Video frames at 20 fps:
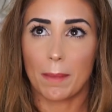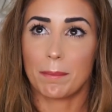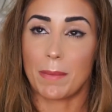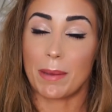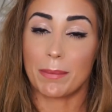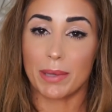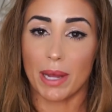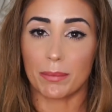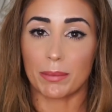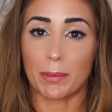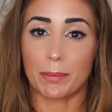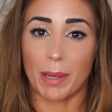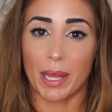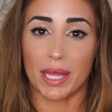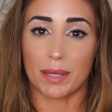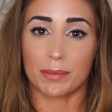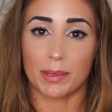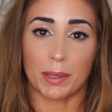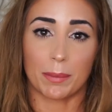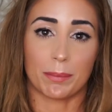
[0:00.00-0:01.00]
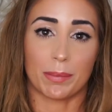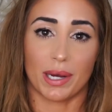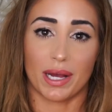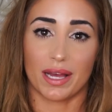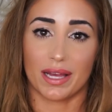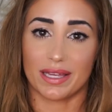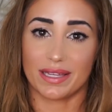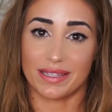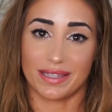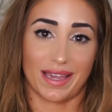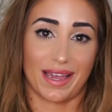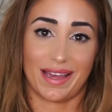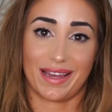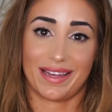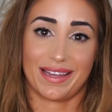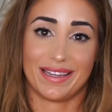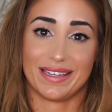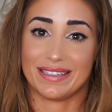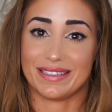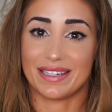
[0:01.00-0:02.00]
maybe I'm a baby, but
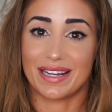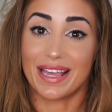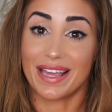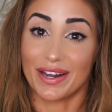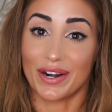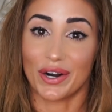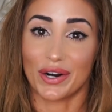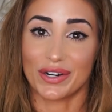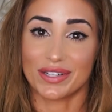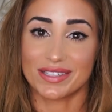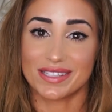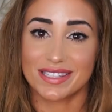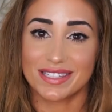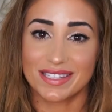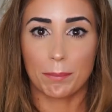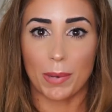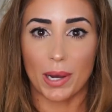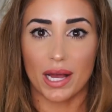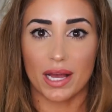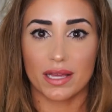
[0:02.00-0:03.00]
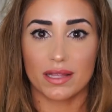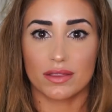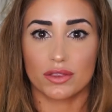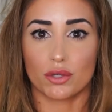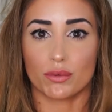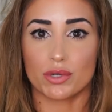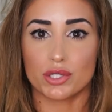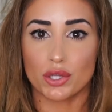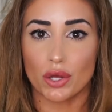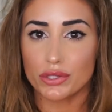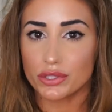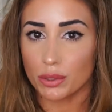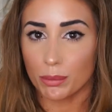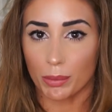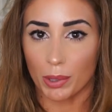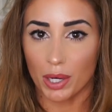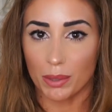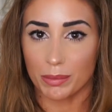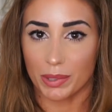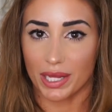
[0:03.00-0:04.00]
yeah, it, it hurts. But the results are
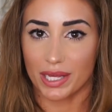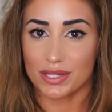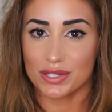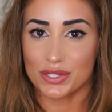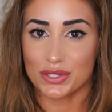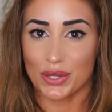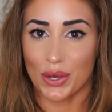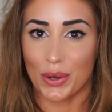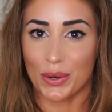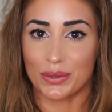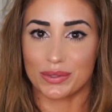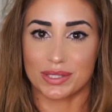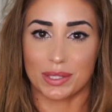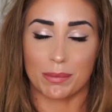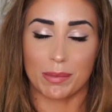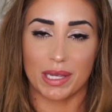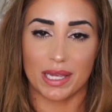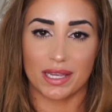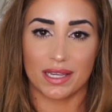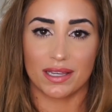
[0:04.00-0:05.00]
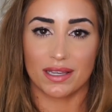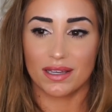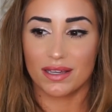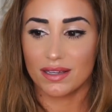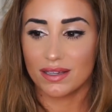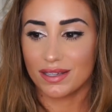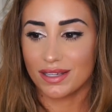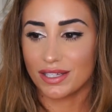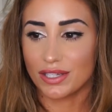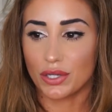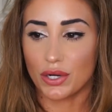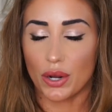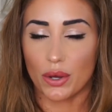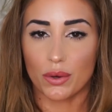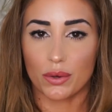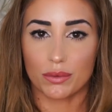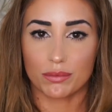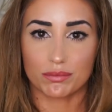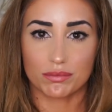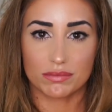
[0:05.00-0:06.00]
permanent. So to me, you
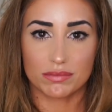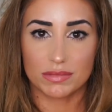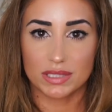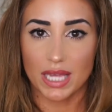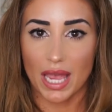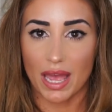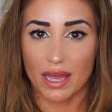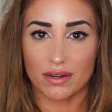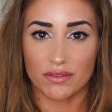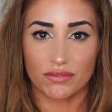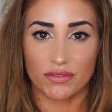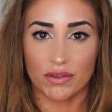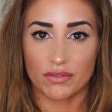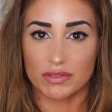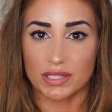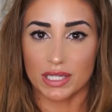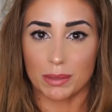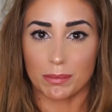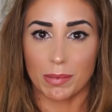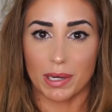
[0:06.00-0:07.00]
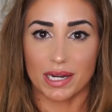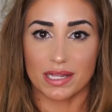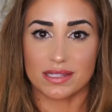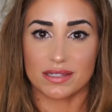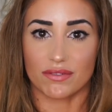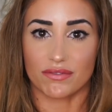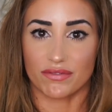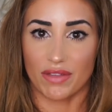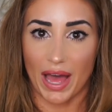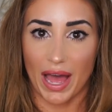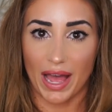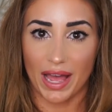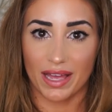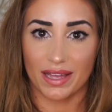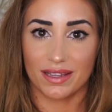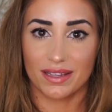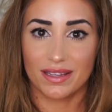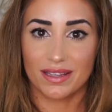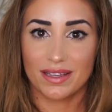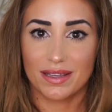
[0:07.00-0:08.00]
know, ten, fifteen minutes of
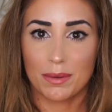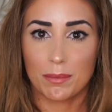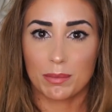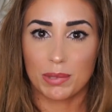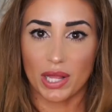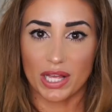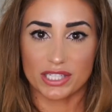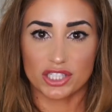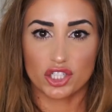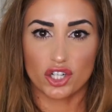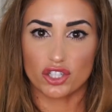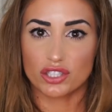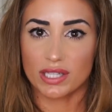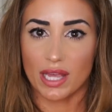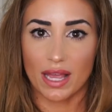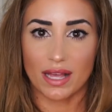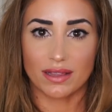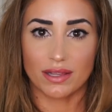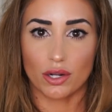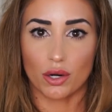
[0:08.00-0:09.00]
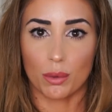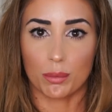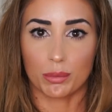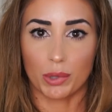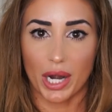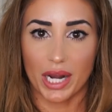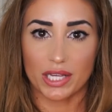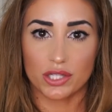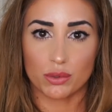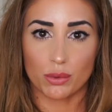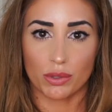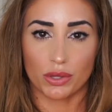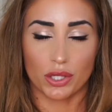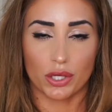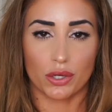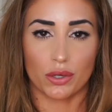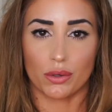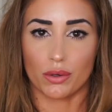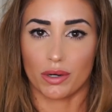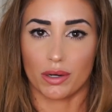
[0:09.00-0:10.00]
that, plus she'll take little breaks with
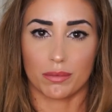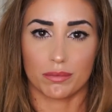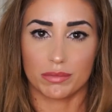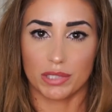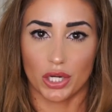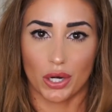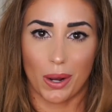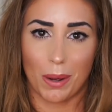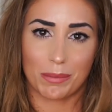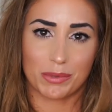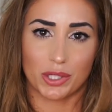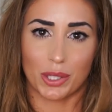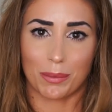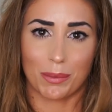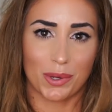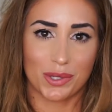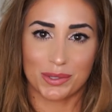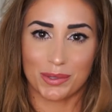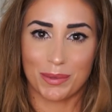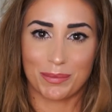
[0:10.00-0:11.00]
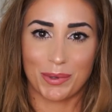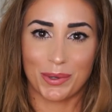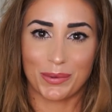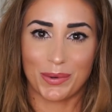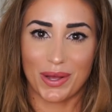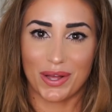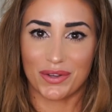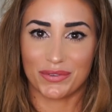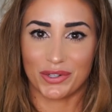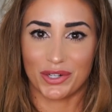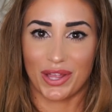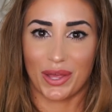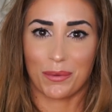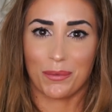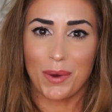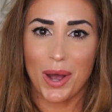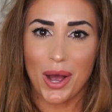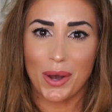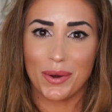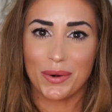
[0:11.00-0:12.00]
you, or, you know, I'm sure most people will. If you're
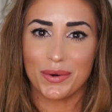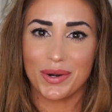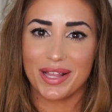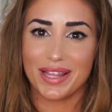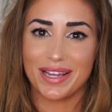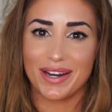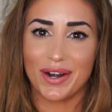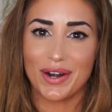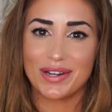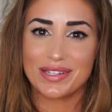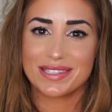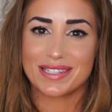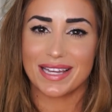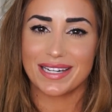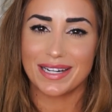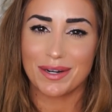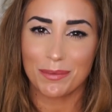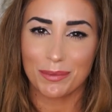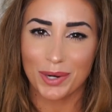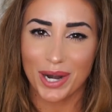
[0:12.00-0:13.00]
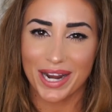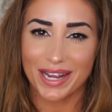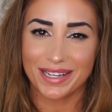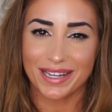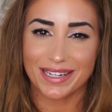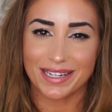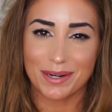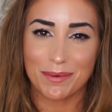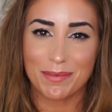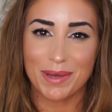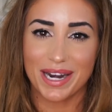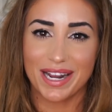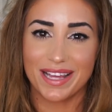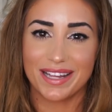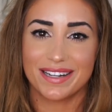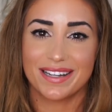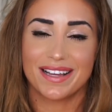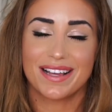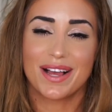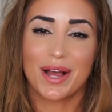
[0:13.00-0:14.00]
like, whoa, it really hurts, I need a break, I need a
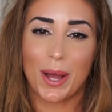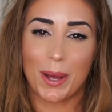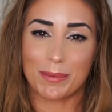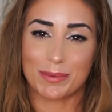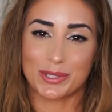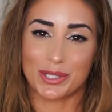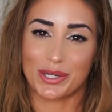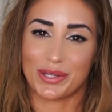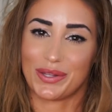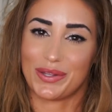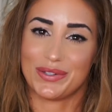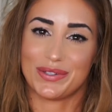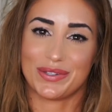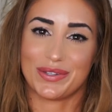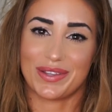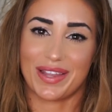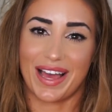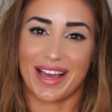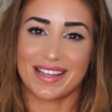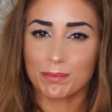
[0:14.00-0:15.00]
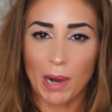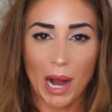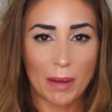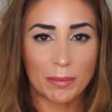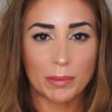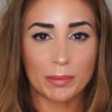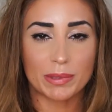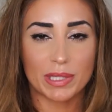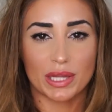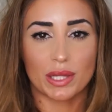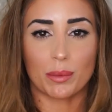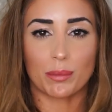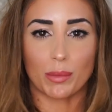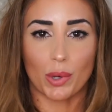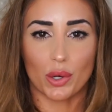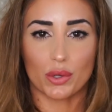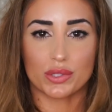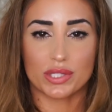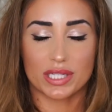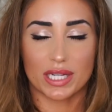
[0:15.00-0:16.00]
minute, I'm sure they'll do that. Probably the
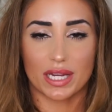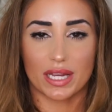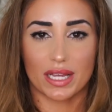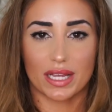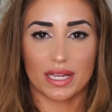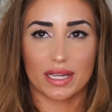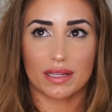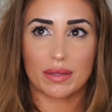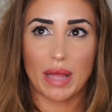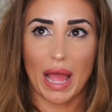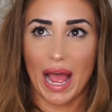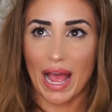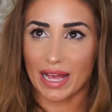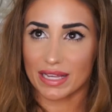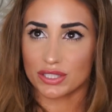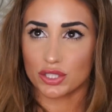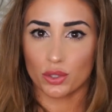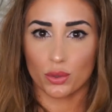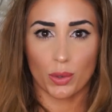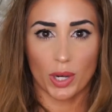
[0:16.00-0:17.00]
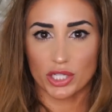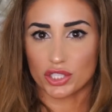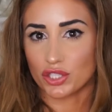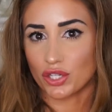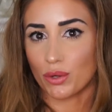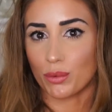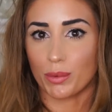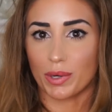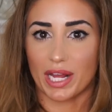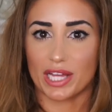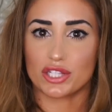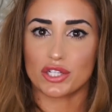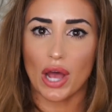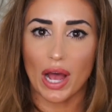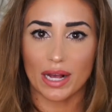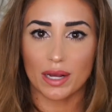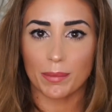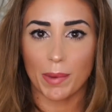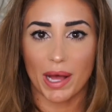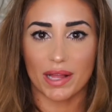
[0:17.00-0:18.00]
most asked question when I
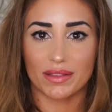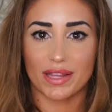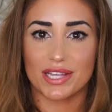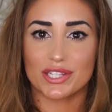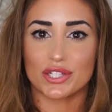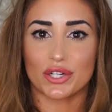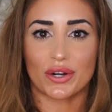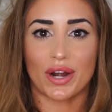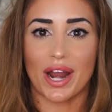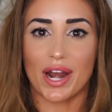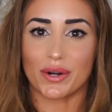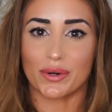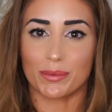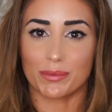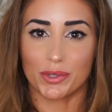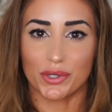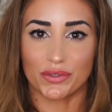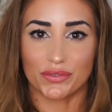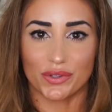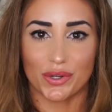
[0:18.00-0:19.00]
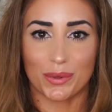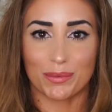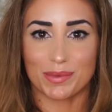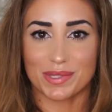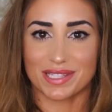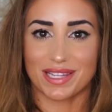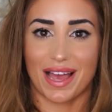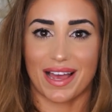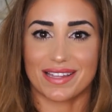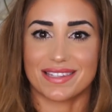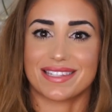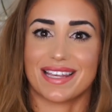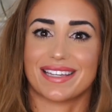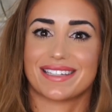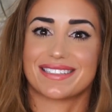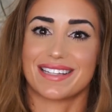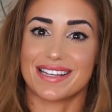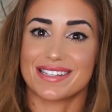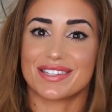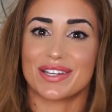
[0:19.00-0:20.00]
talk about laser hair removal, besides
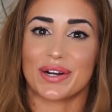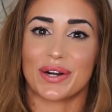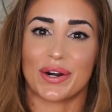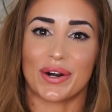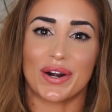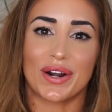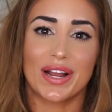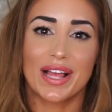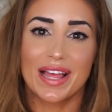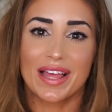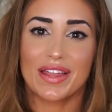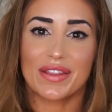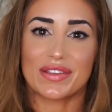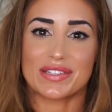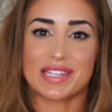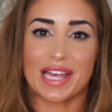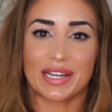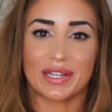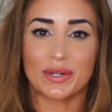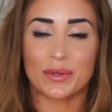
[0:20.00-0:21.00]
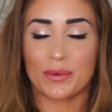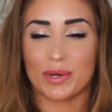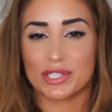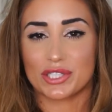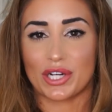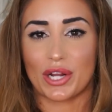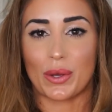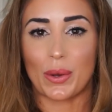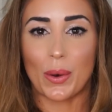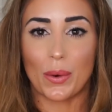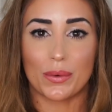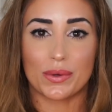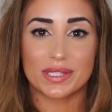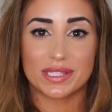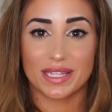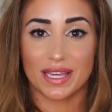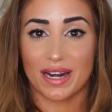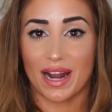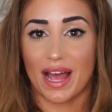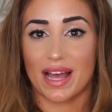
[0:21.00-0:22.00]
like, does it hurt? The second question I
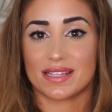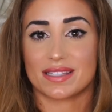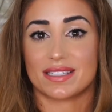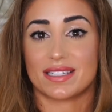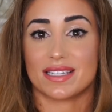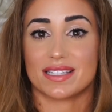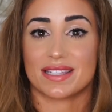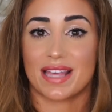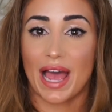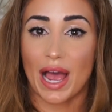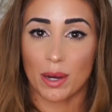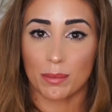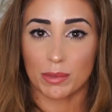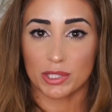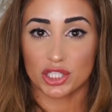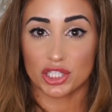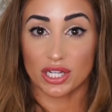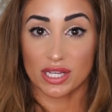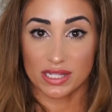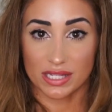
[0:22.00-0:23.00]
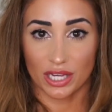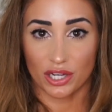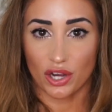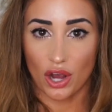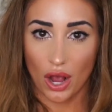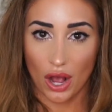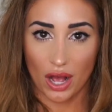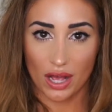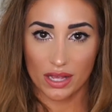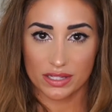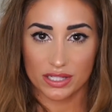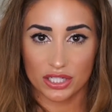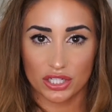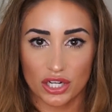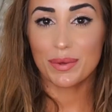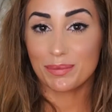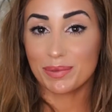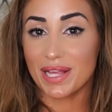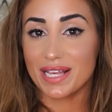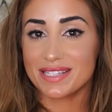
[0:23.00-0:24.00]
always get asked is, how much does it
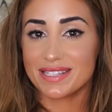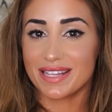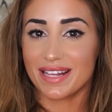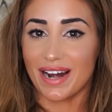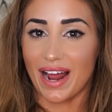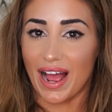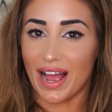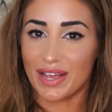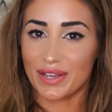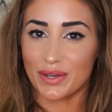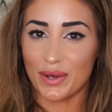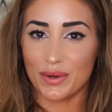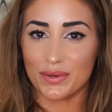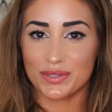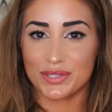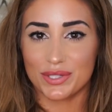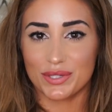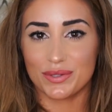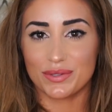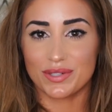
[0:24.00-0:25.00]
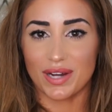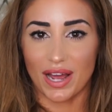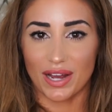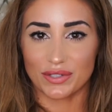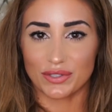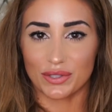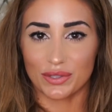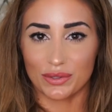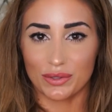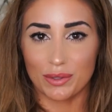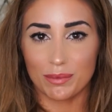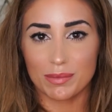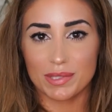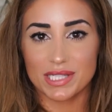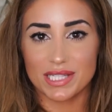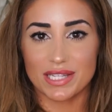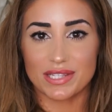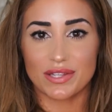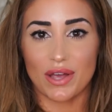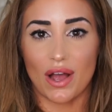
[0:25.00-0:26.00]
cost? The place that I go to, Doctor
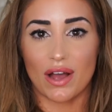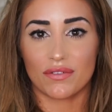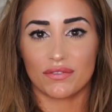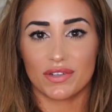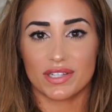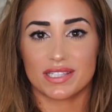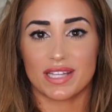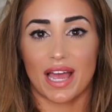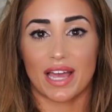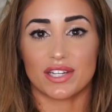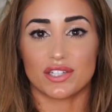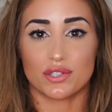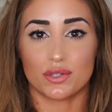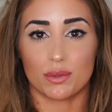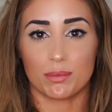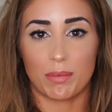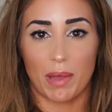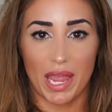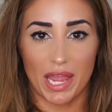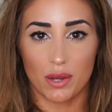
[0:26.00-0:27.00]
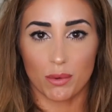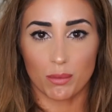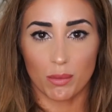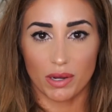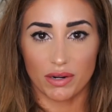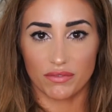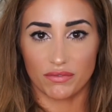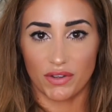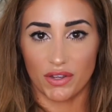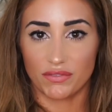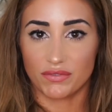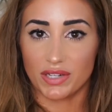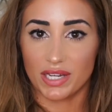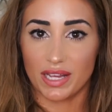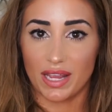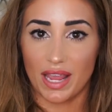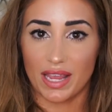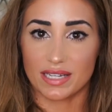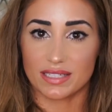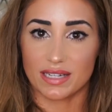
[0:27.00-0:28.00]
Loomis's office, I do pay one hundred
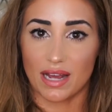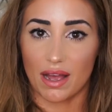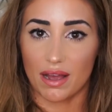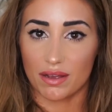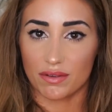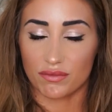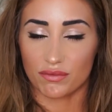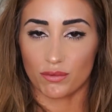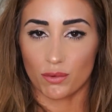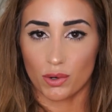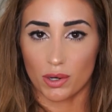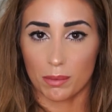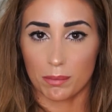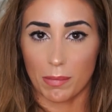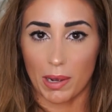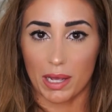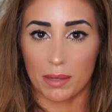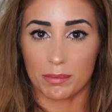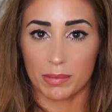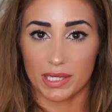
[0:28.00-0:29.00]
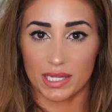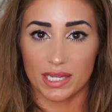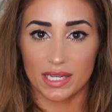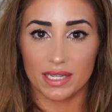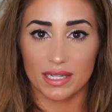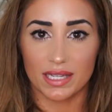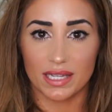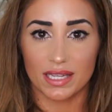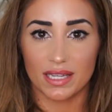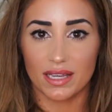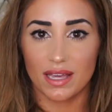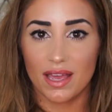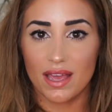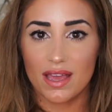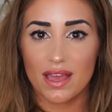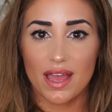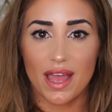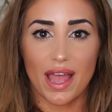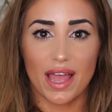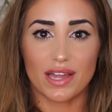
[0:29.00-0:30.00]
fifty dollars a time for my bikini,
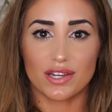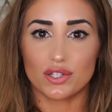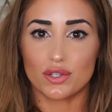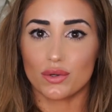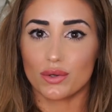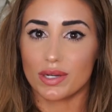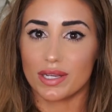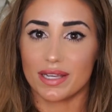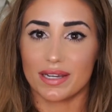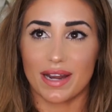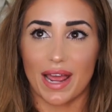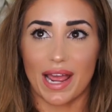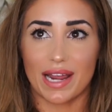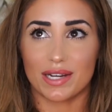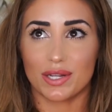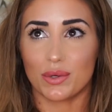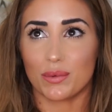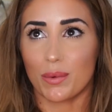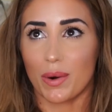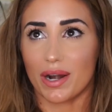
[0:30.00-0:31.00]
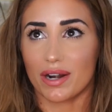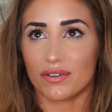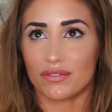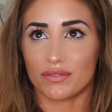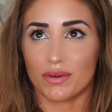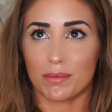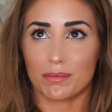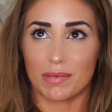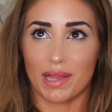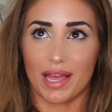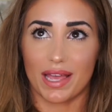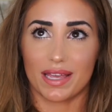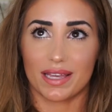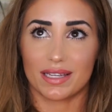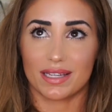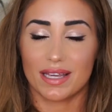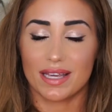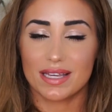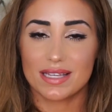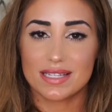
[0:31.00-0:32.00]
and you need anywhere from
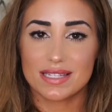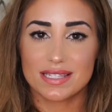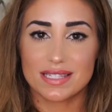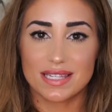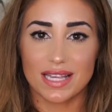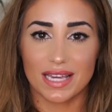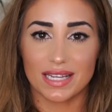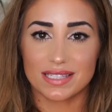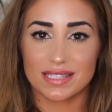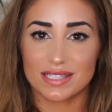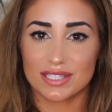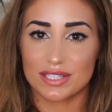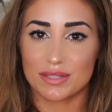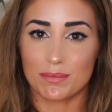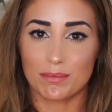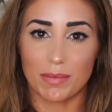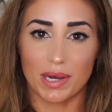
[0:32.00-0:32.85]
like six